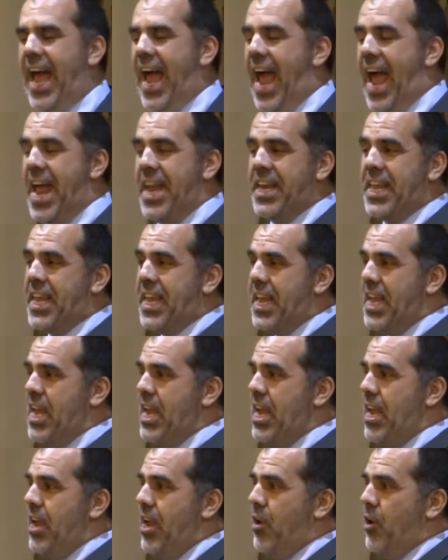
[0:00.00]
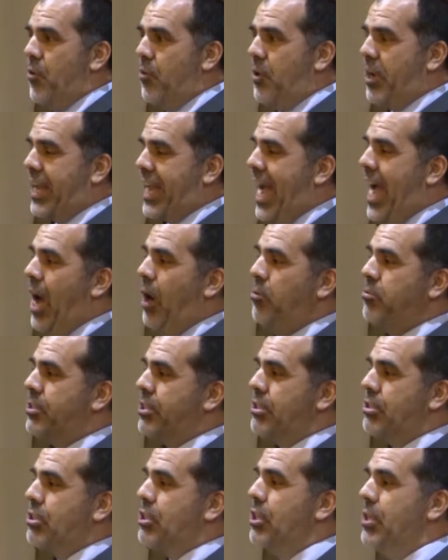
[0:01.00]
and he
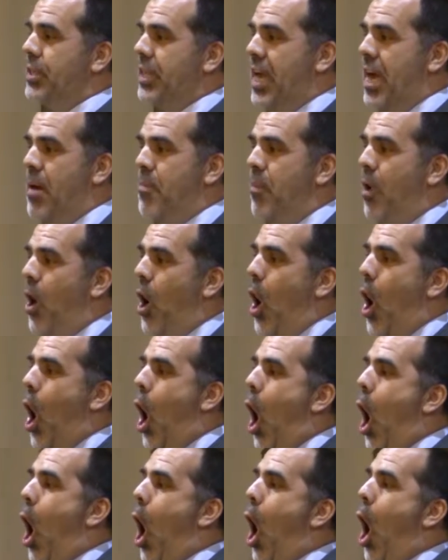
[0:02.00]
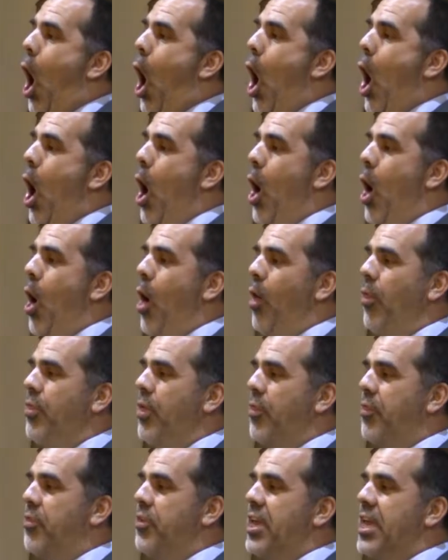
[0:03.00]
recounted to them
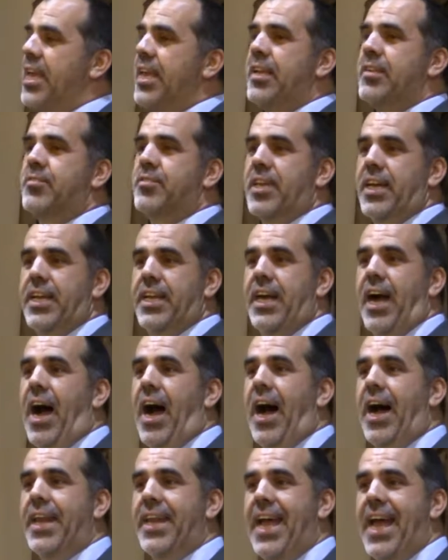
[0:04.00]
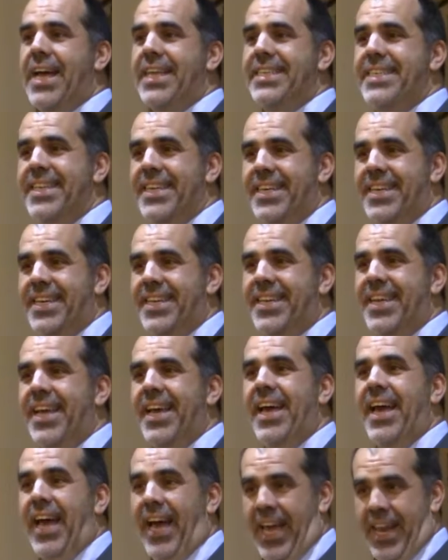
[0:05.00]
all the things that God had done
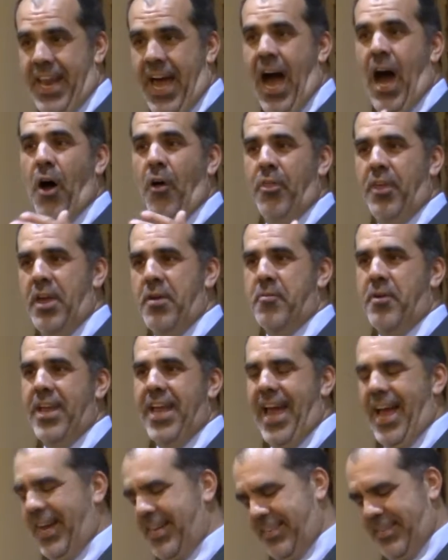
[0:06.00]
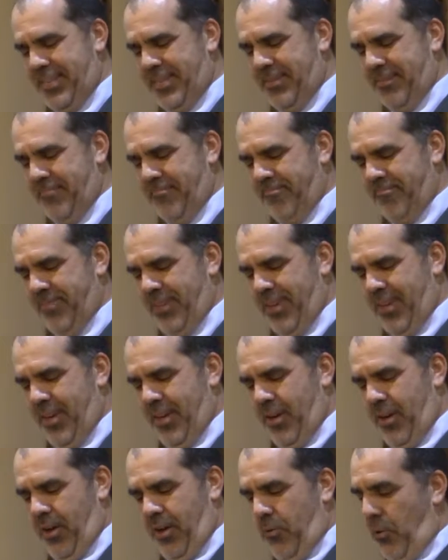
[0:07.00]
and how they reacted.
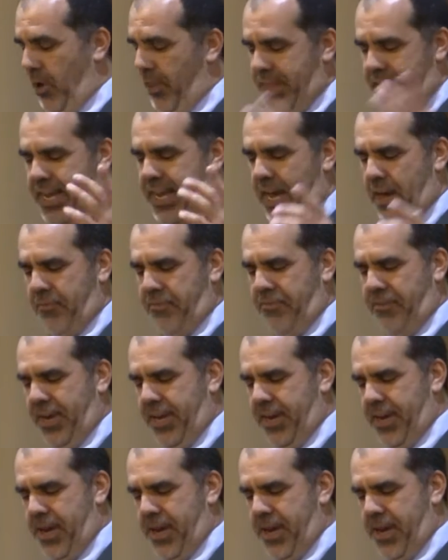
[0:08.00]
Amen. Well, they got fed